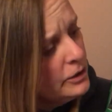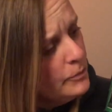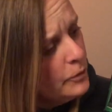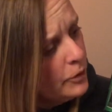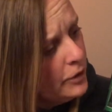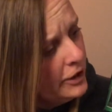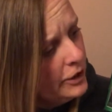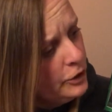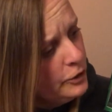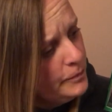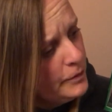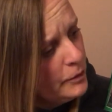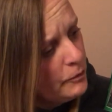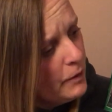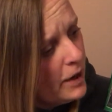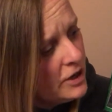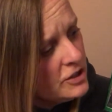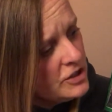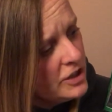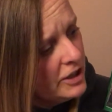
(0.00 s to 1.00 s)
boy who'd been
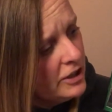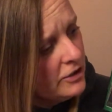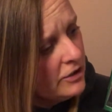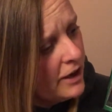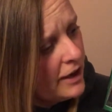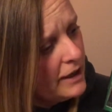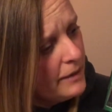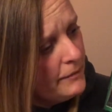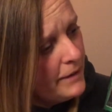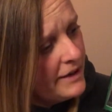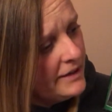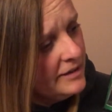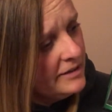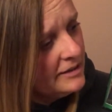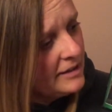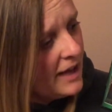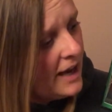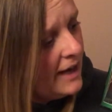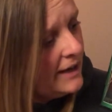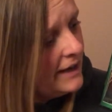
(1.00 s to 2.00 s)
watching Greta made a
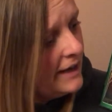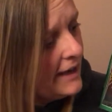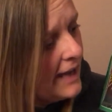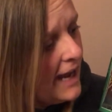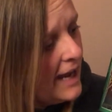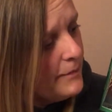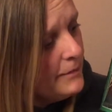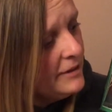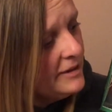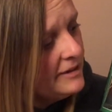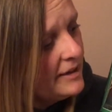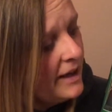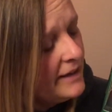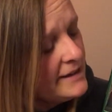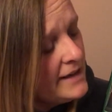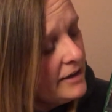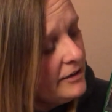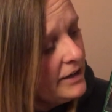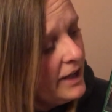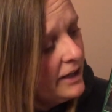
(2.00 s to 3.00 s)
sign and came and sat
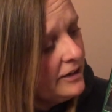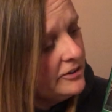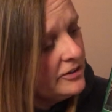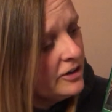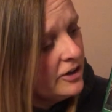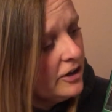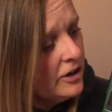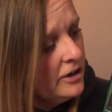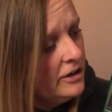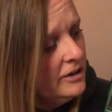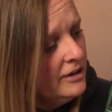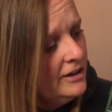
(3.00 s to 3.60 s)
down next to her.